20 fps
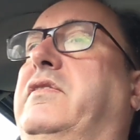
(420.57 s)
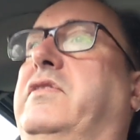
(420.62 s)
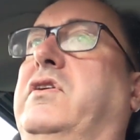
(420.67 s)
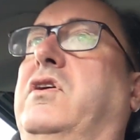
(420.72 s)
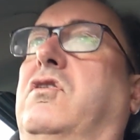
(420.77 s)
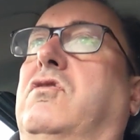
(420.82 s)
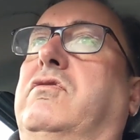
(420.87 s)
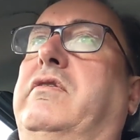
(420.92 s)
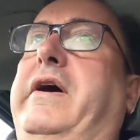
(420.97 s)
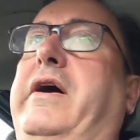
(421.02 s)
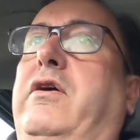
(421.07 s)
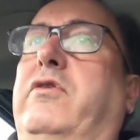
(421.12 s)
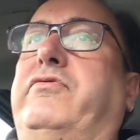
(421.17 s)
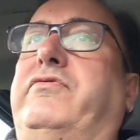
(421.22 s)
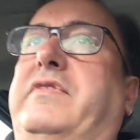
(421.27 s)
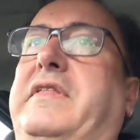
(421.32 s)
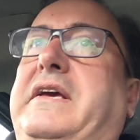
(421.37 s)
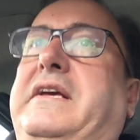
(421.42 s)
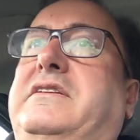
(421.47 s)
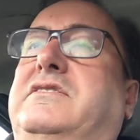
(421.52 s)
the oral
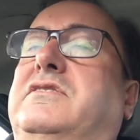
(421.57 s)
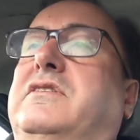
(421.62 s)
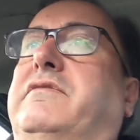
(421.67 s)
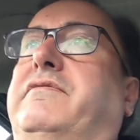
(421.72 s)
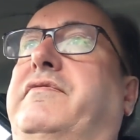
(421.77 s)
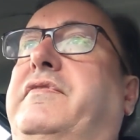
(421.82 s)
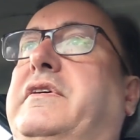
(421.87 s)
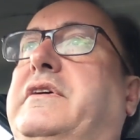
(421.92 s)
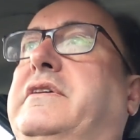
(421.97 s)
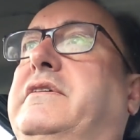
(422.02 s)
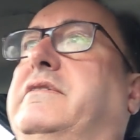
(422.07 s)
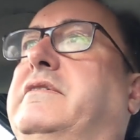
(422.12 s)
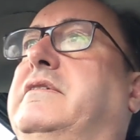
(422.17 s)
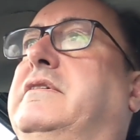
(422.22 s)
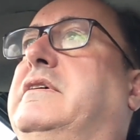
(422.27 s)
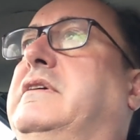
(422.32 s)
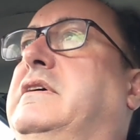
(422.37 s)
health needs of the